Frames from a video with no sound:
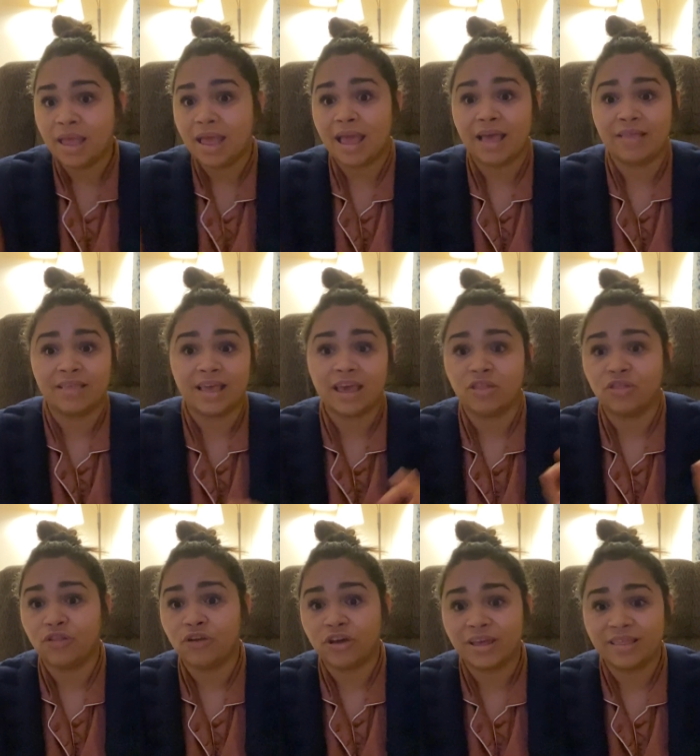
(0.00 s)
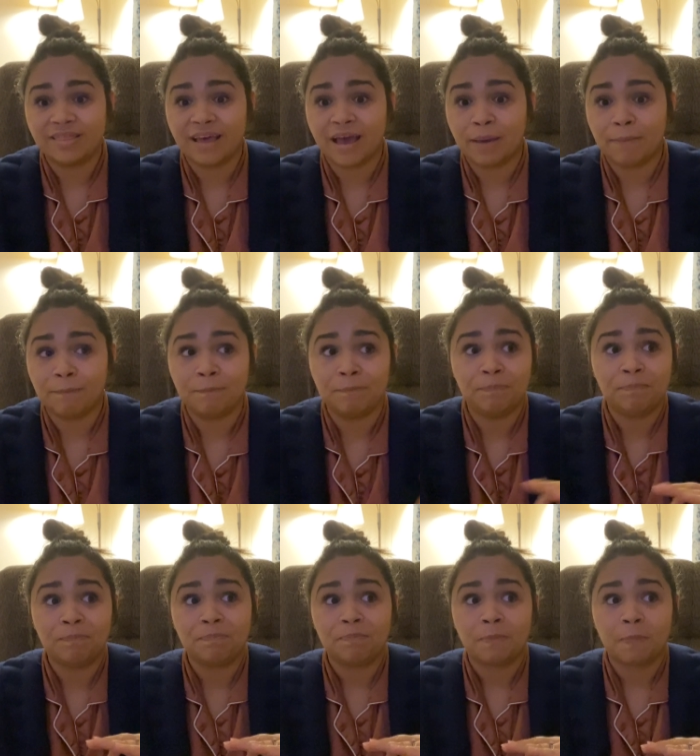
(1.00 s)
and they can look at them
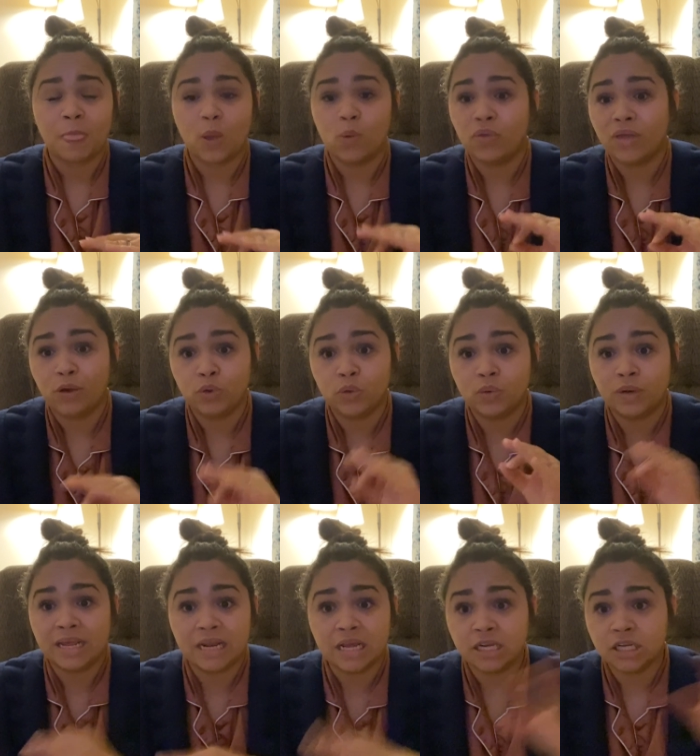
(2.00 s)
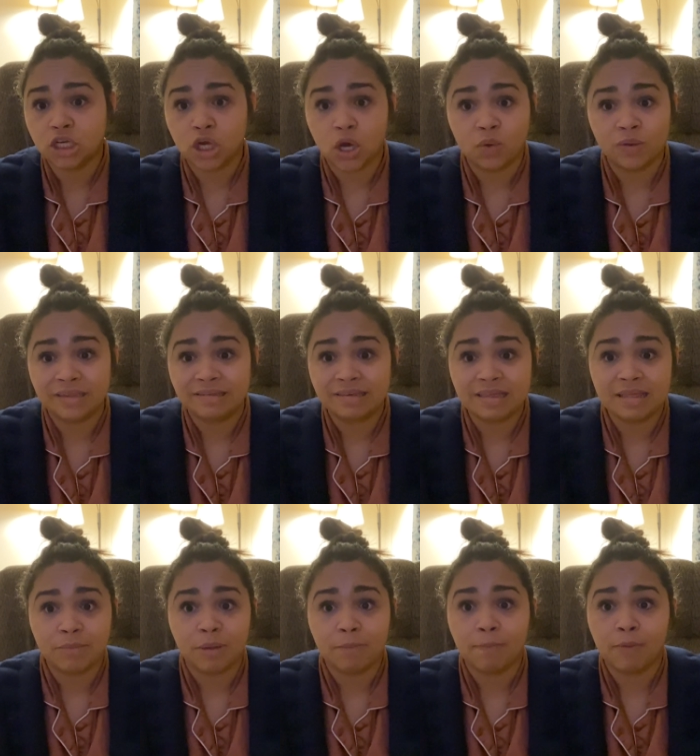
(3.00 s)
without you needing to go and see them
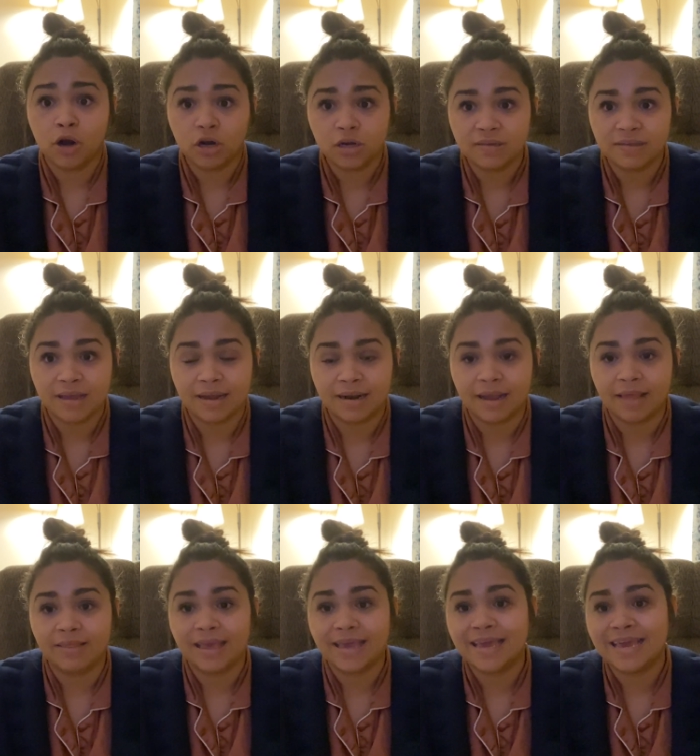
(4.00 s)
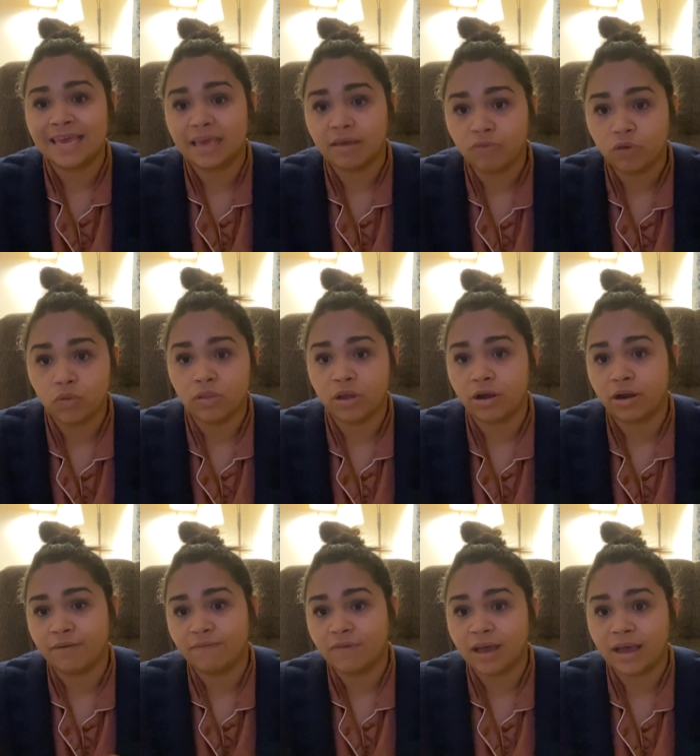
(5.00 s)
in person, and they can give you their
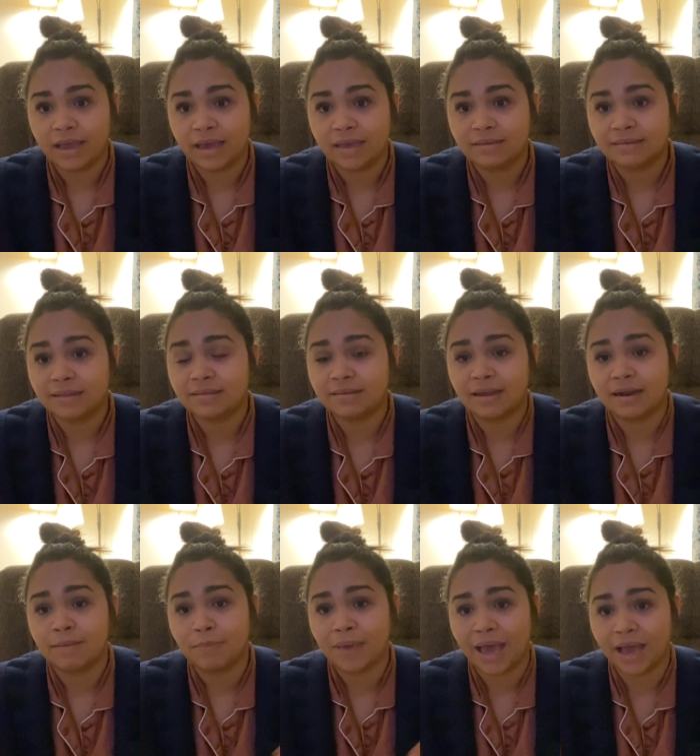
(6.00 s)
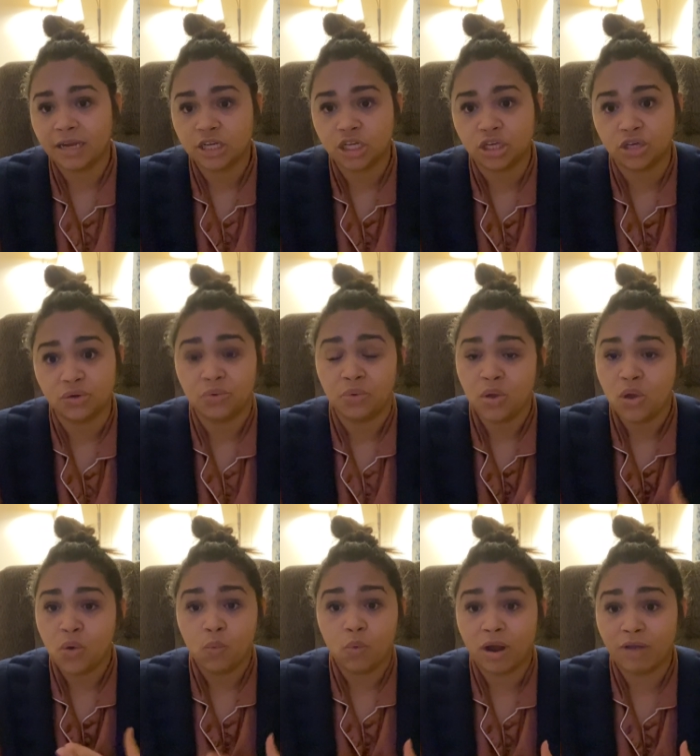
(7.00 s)
advice and send it back to you
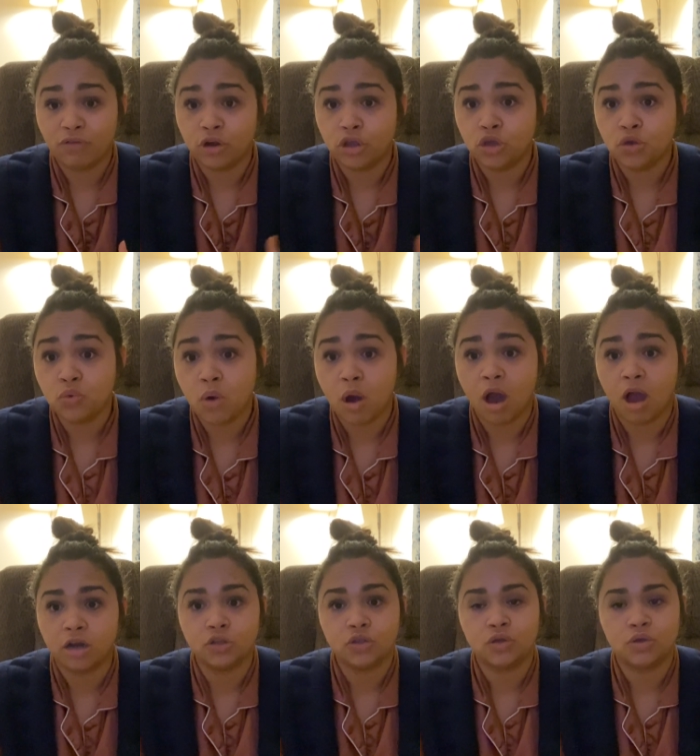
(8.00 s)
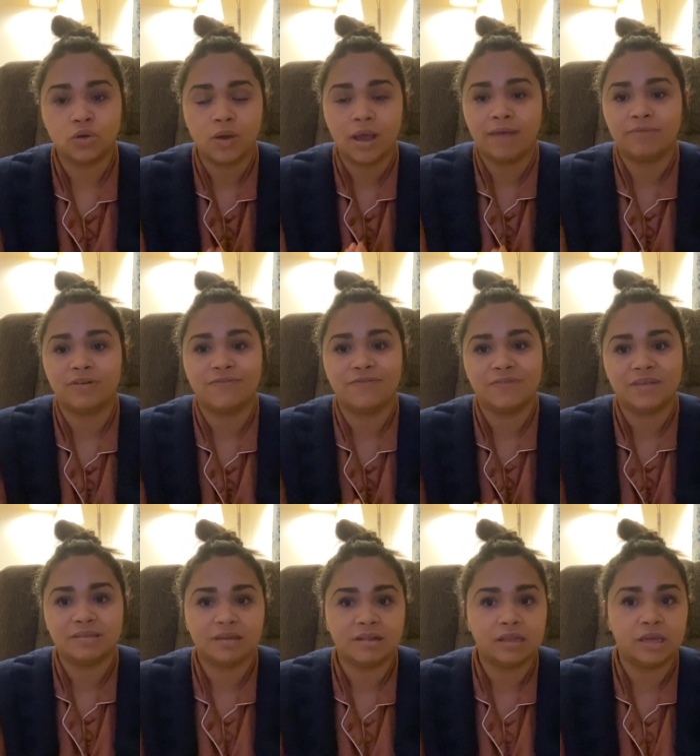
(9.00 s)
wherever you are, so you don't have to
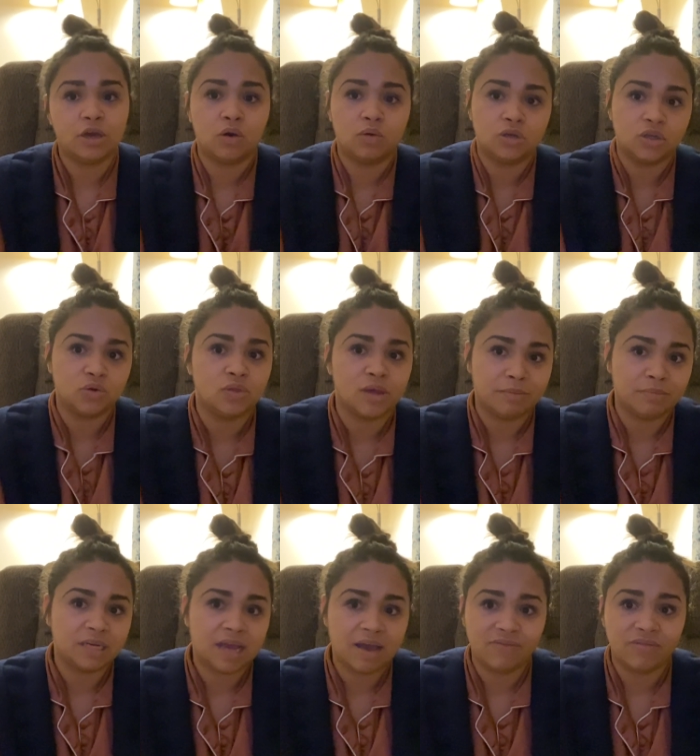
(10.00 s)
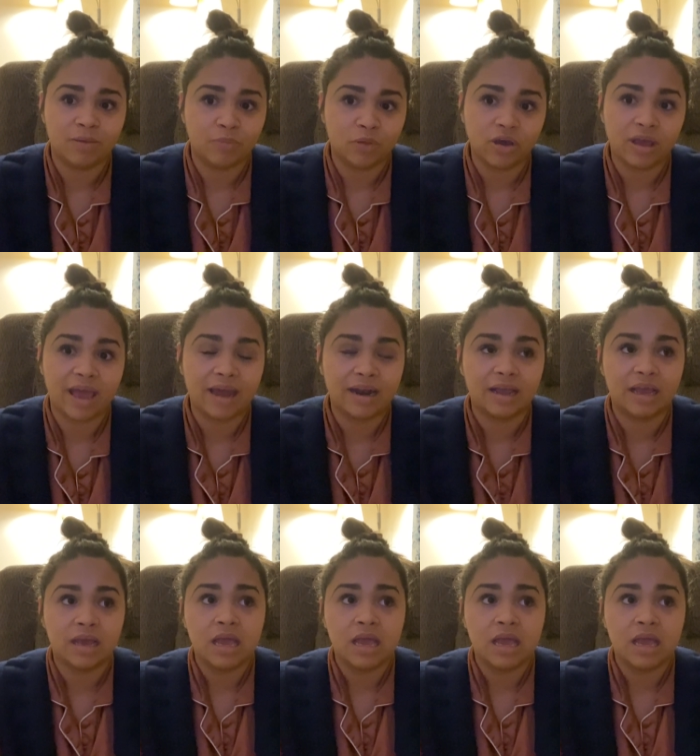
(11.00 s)
physically go to them to have them look at it.